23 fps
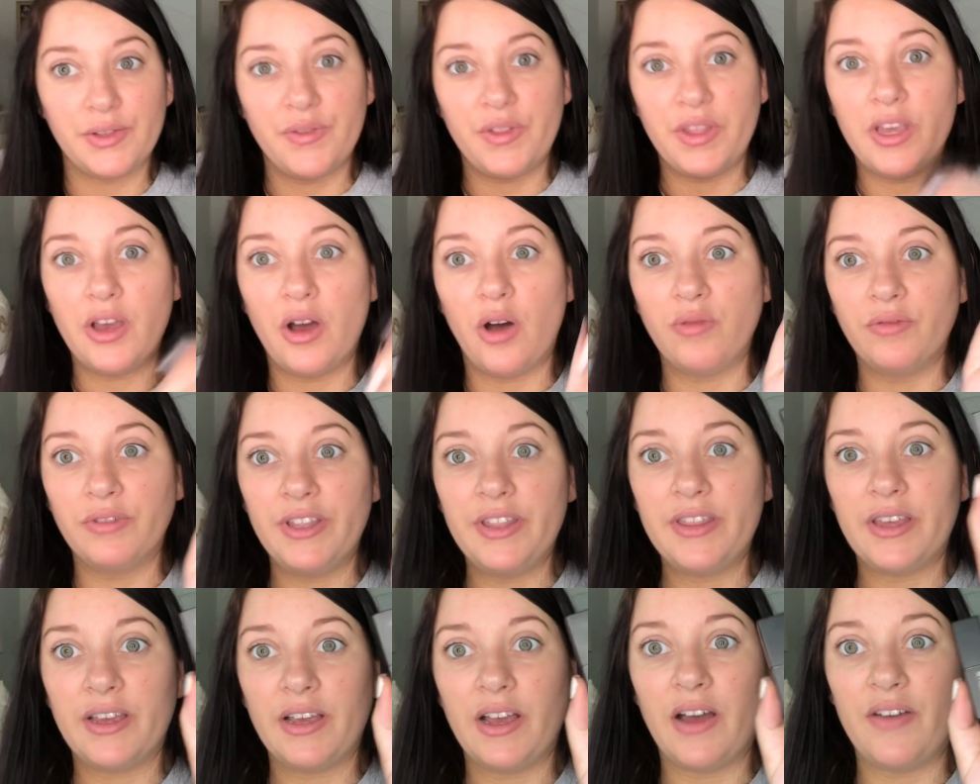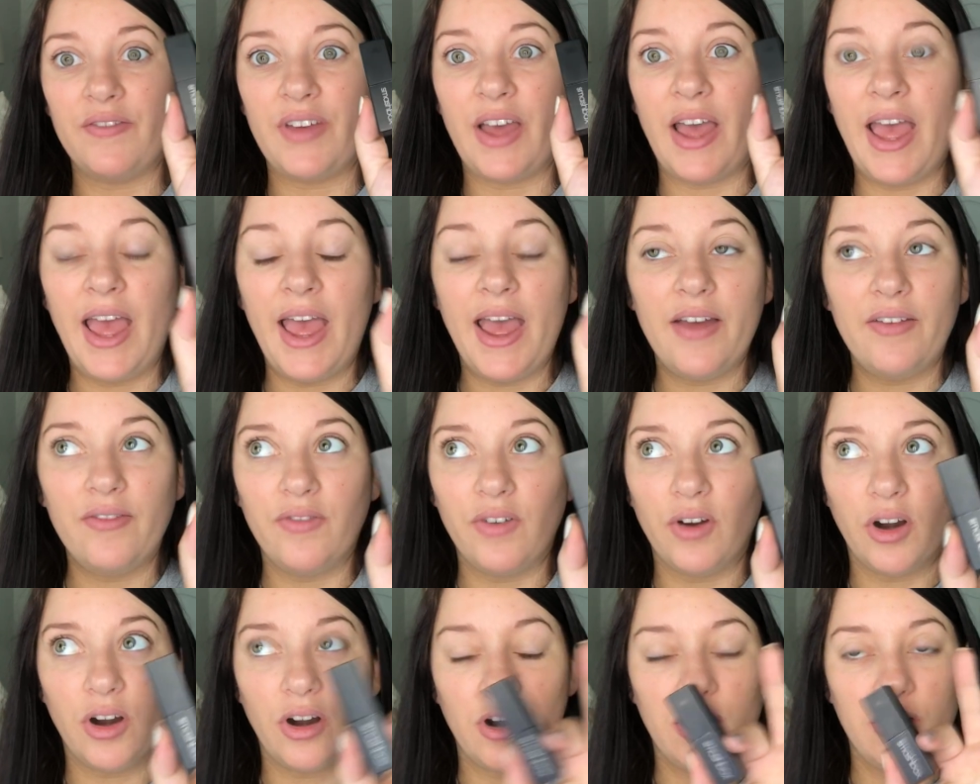The only thing I've
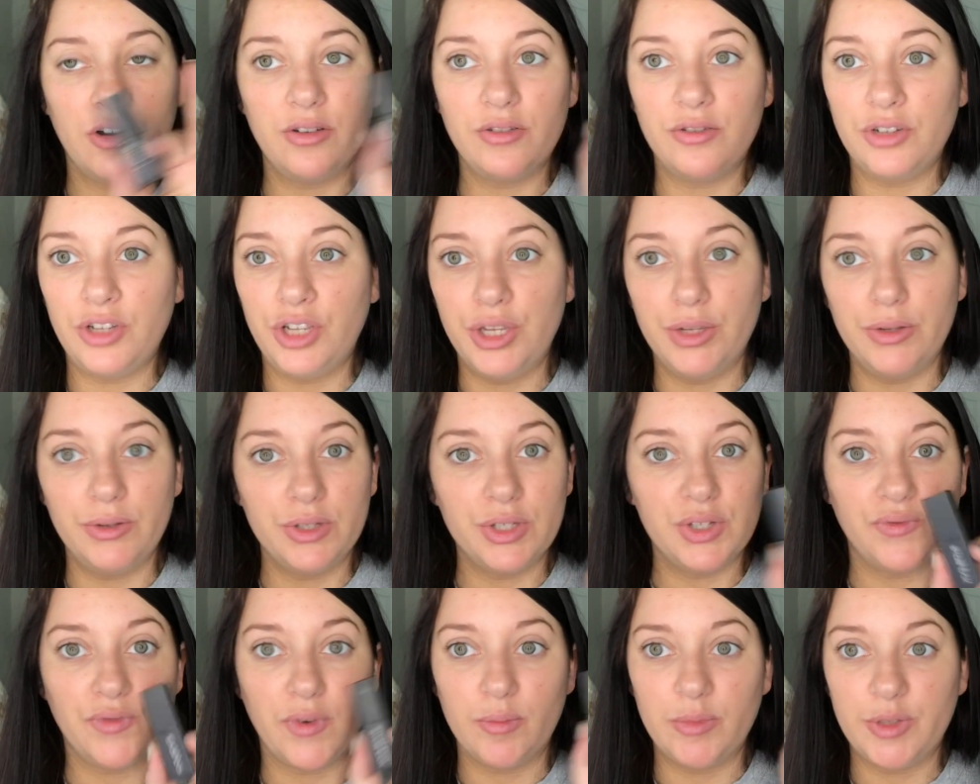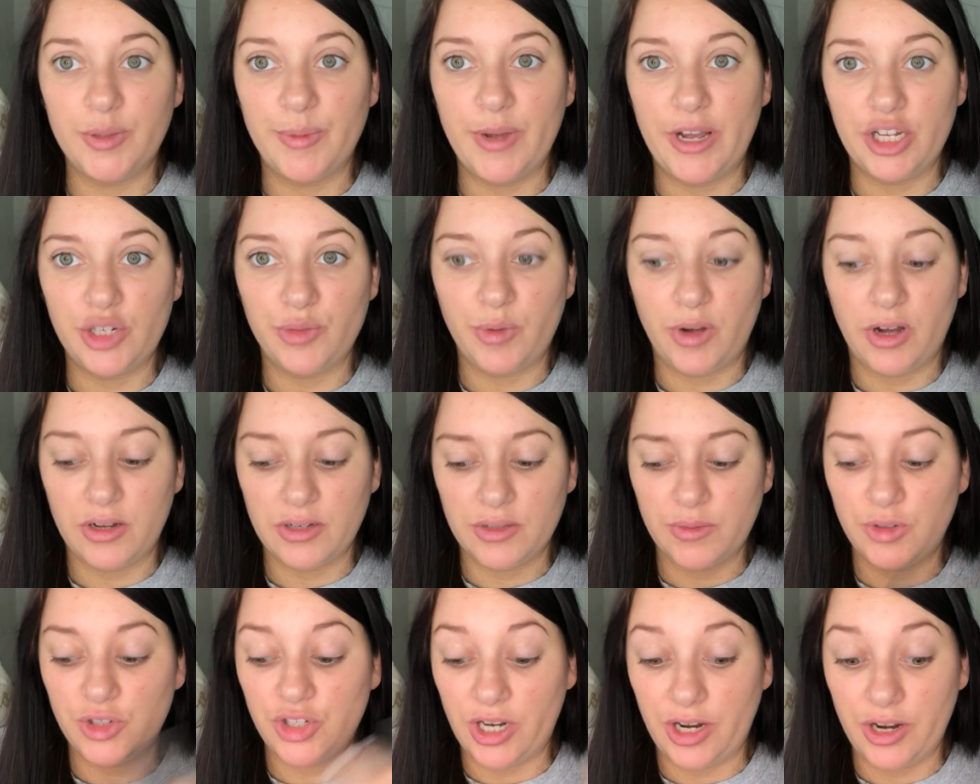ever used from Smashbox,
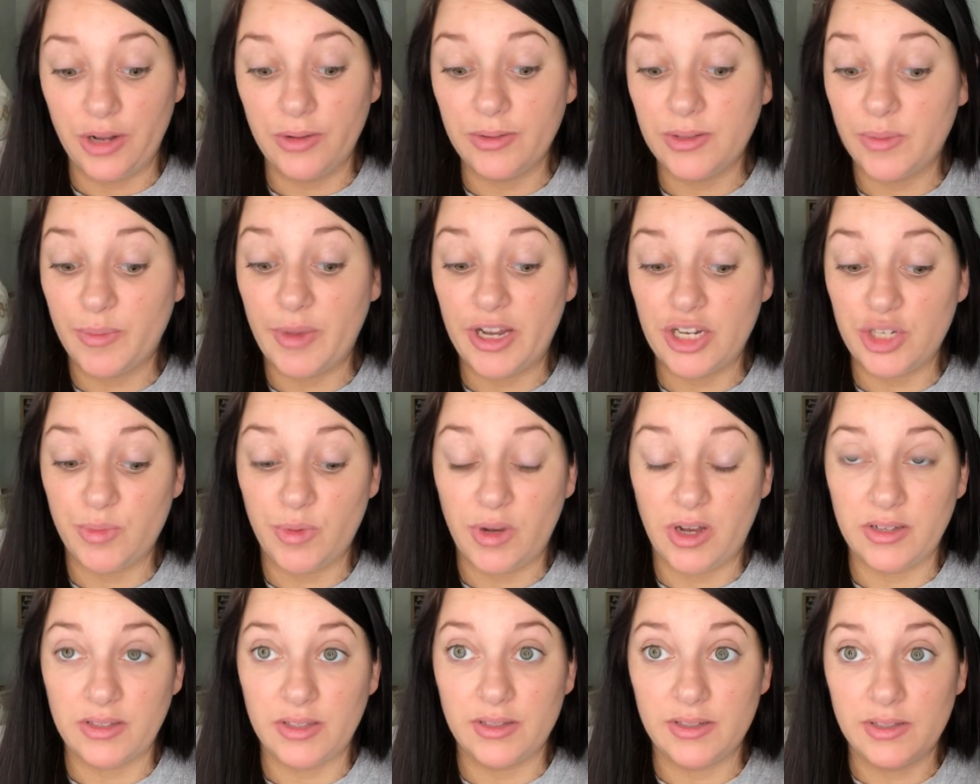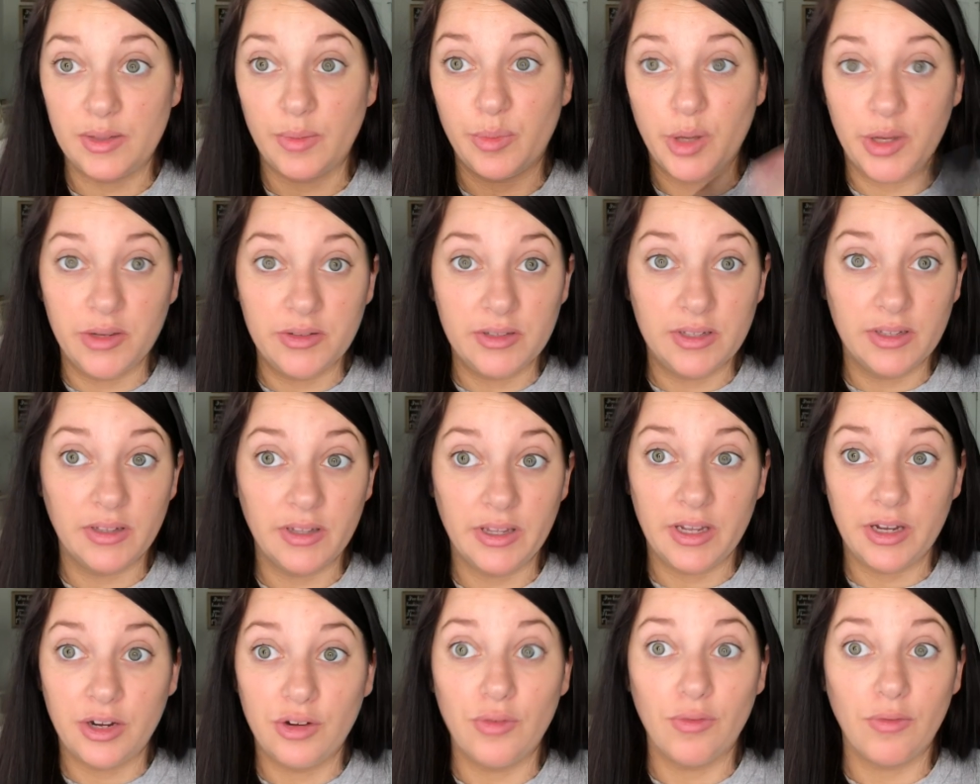which I know Smashbox is supposedly
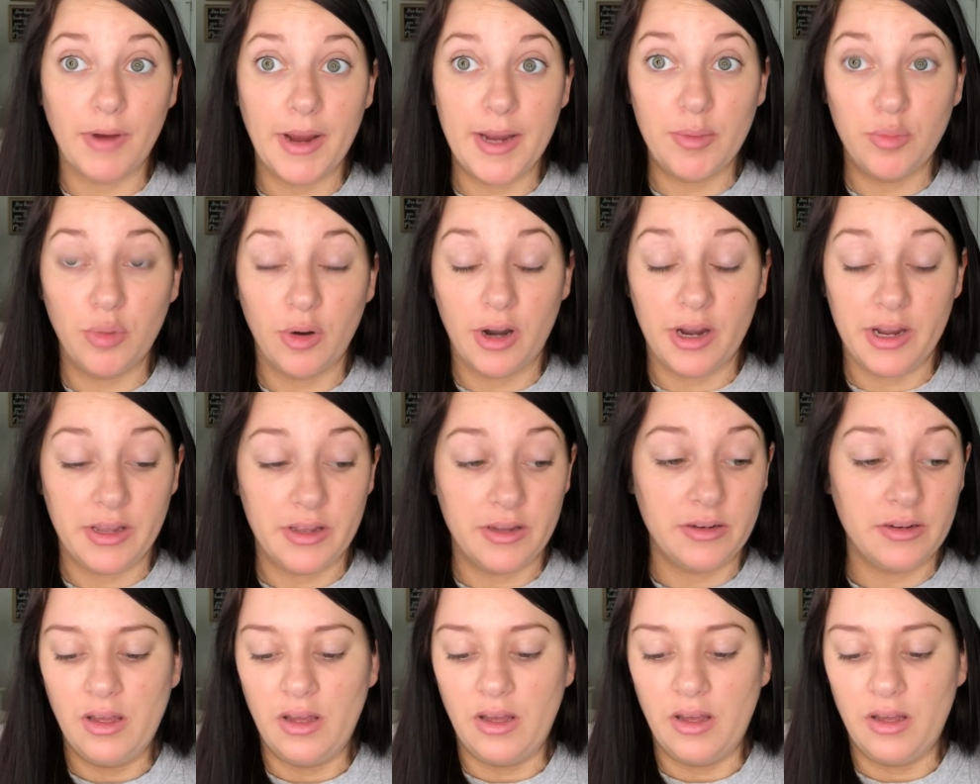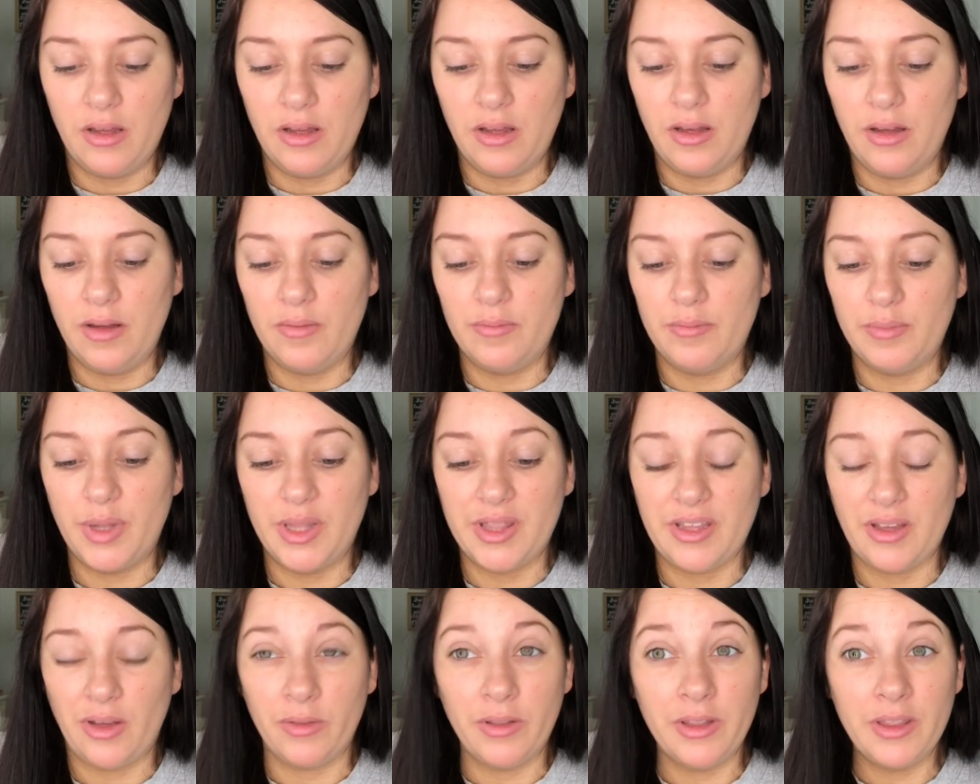a great brand, um, but
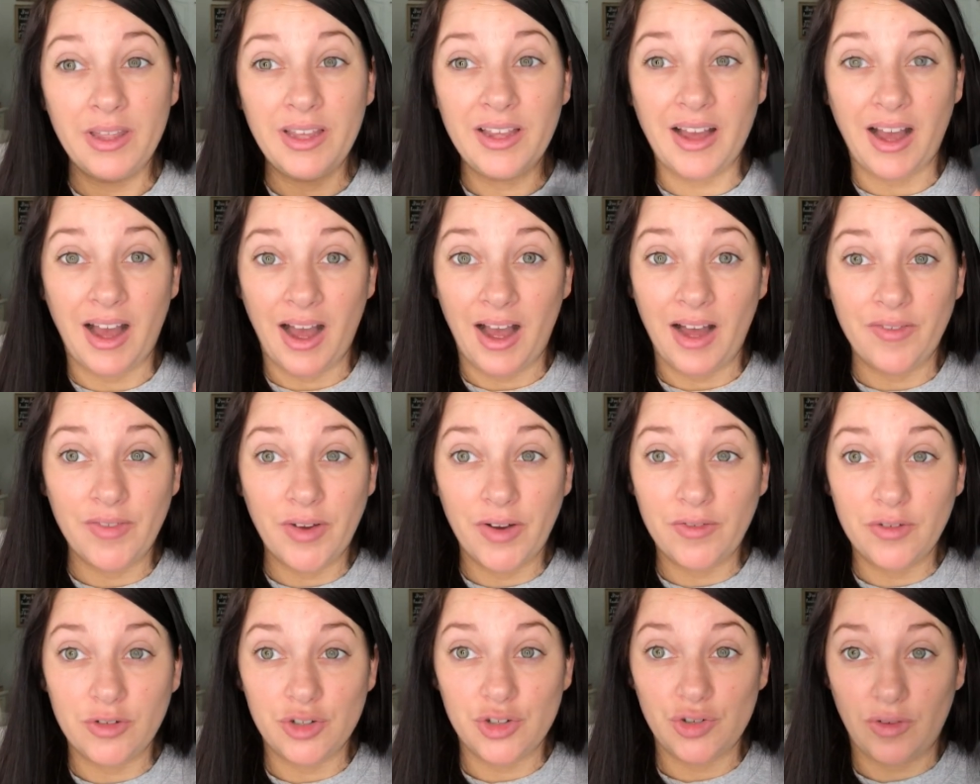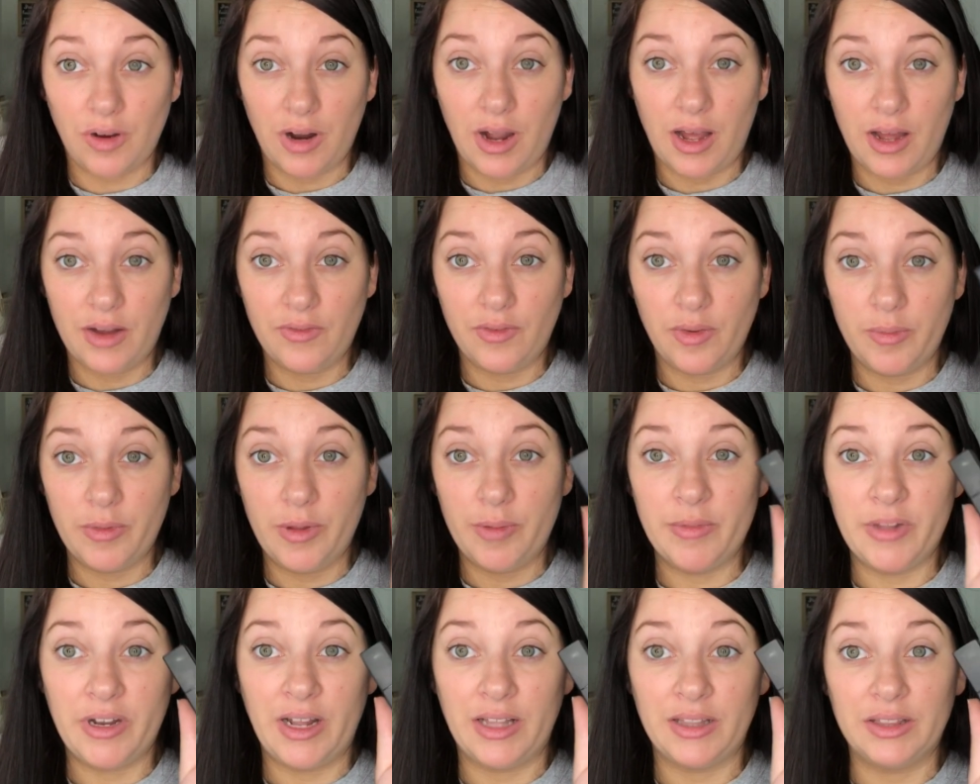the only thing I've ever tried from them
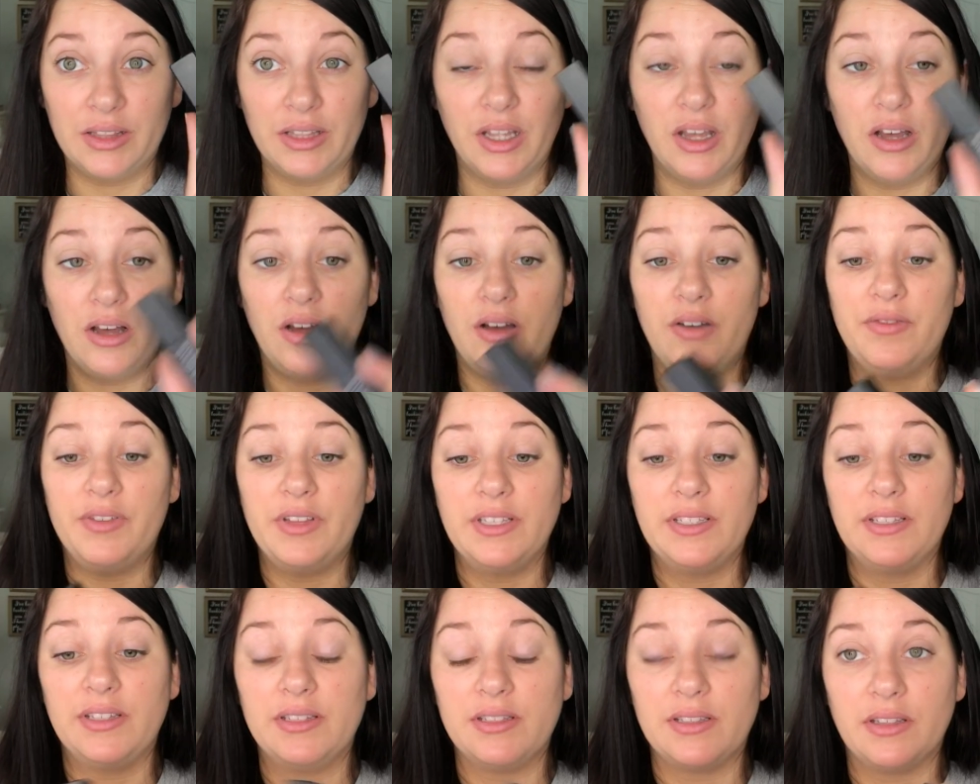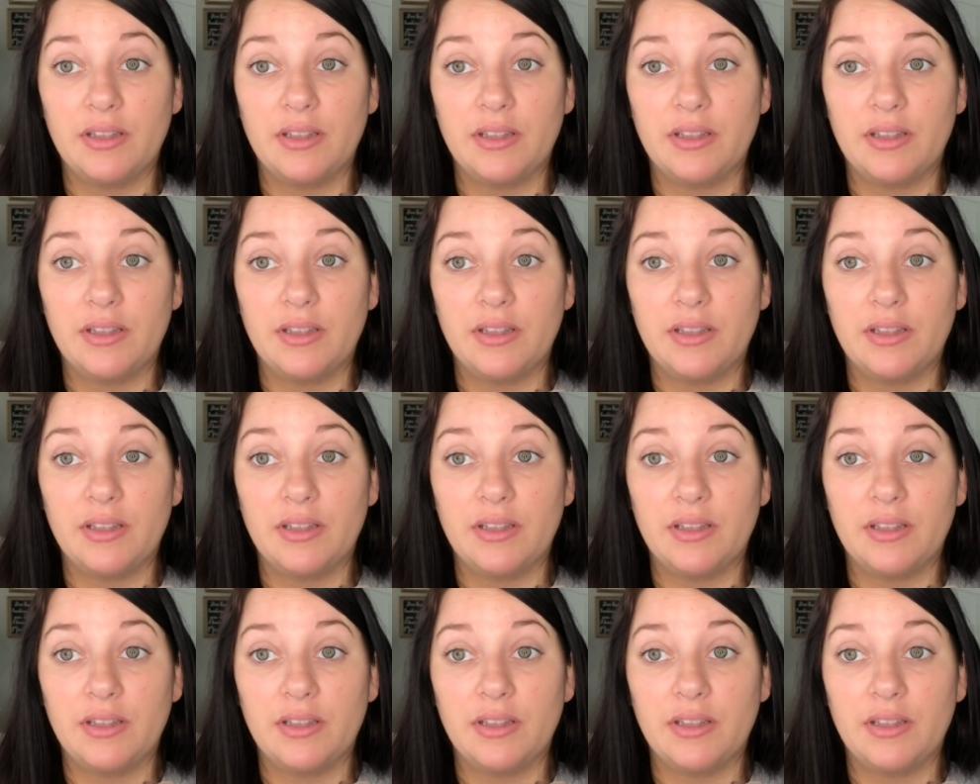that I love is this